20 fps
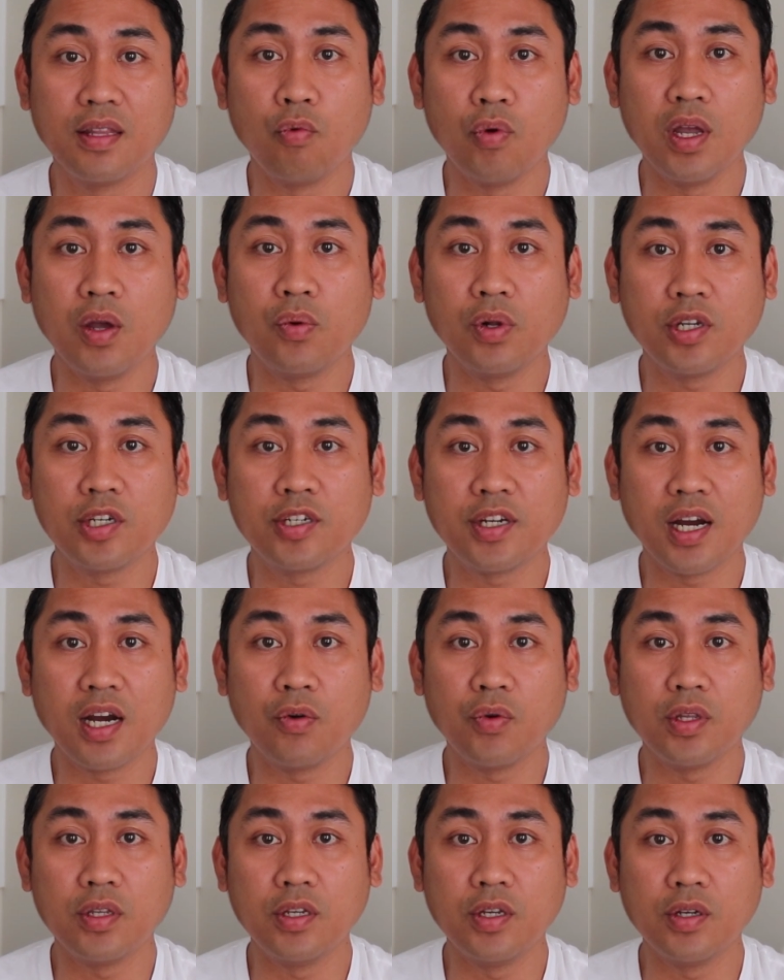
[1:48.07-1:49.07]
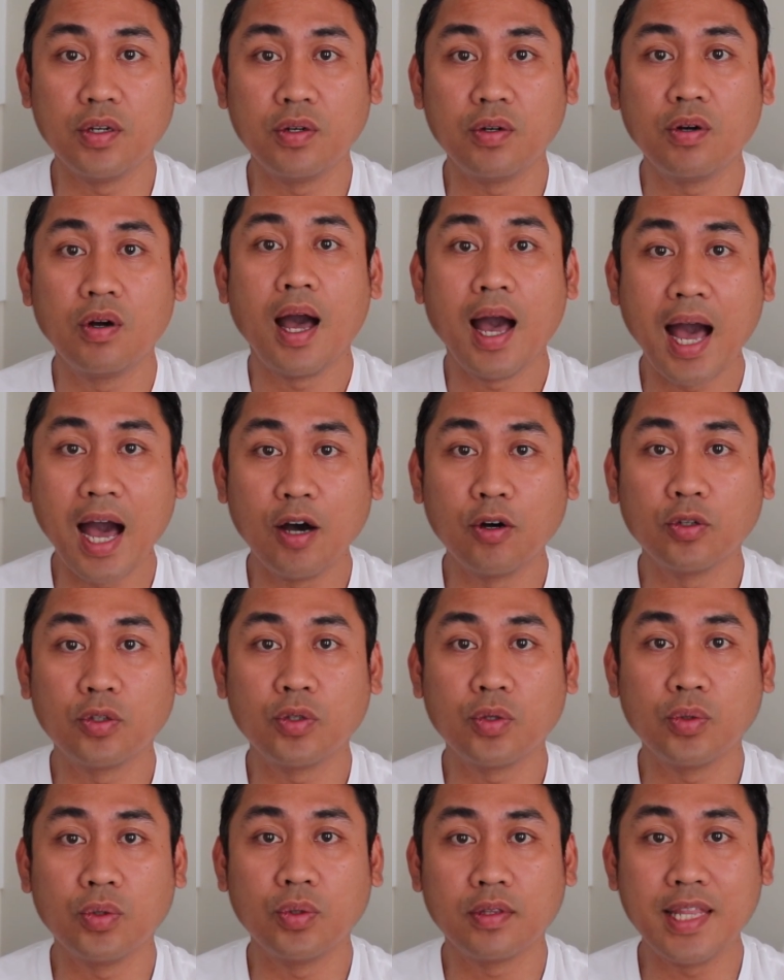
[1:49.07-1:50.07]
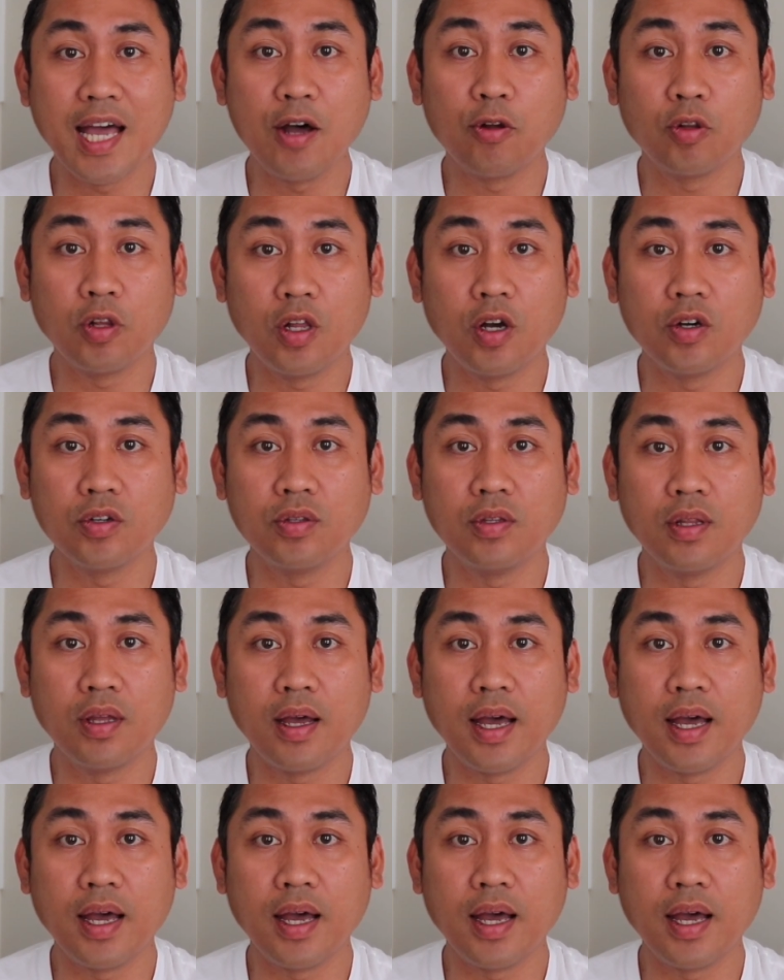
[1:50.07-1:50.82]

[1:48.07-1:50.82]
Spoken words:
we will share with you how to download